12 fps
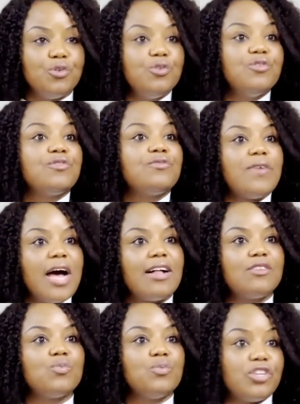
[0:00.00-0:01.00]
who's
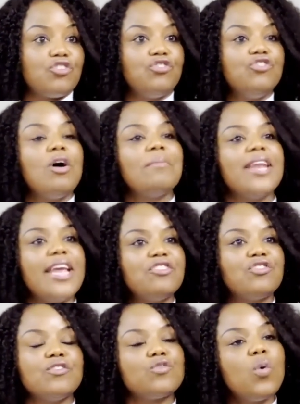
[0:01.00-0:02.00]
filed which
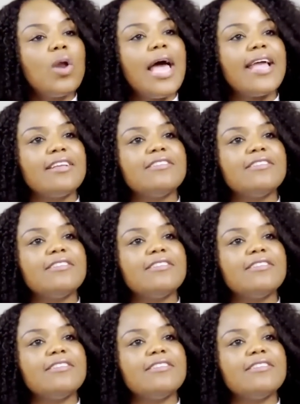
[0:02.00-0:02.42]
nominations. All I can